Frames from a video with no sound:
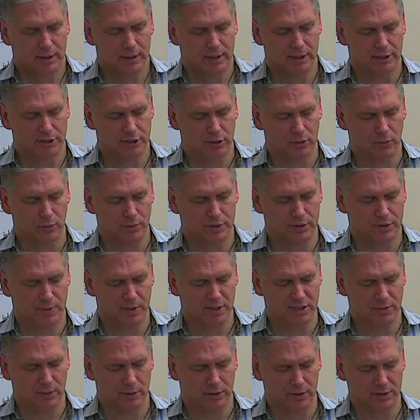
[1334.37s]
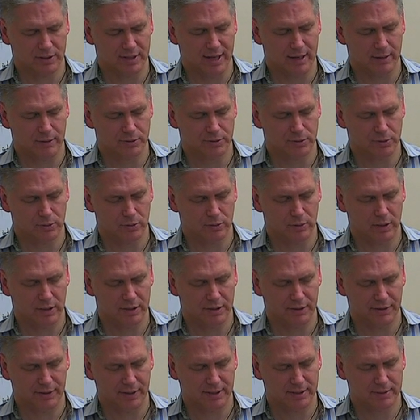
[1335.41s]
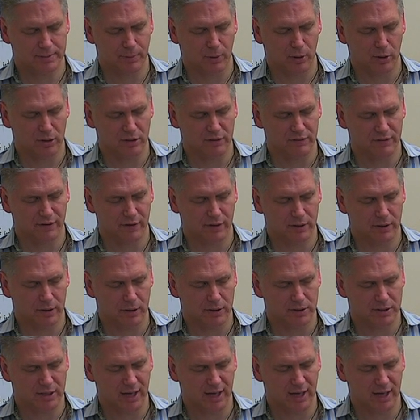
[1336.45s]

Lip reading: And so we especially look now to the next part of our